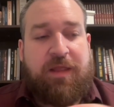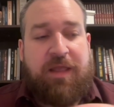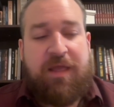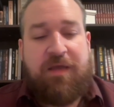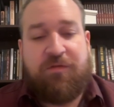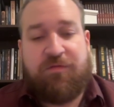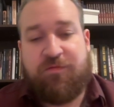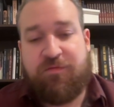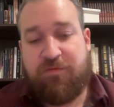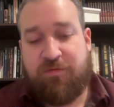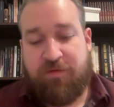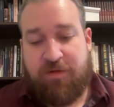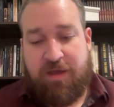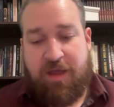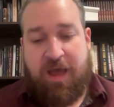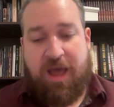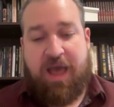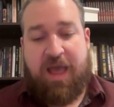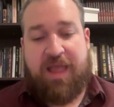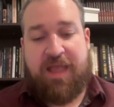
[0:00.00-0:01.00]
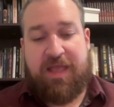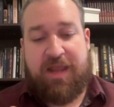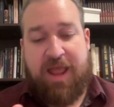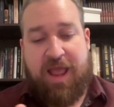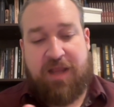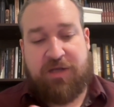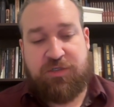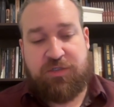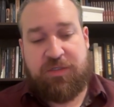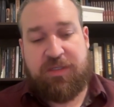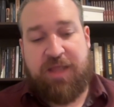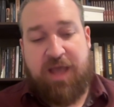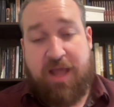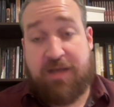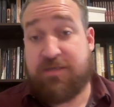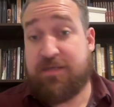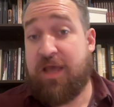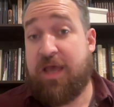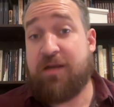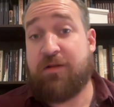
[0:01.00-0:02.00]
If I had actually
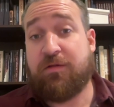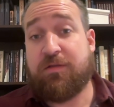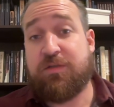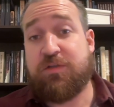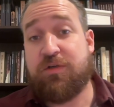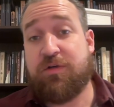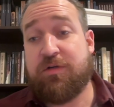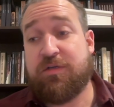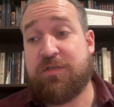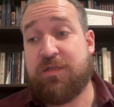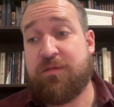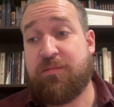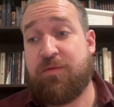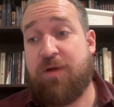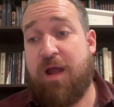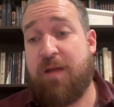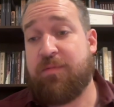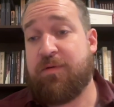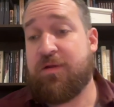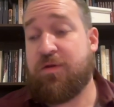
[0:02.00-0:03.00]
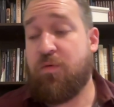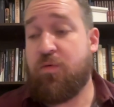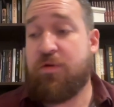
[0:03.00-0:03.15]
gotten title insurance on the property,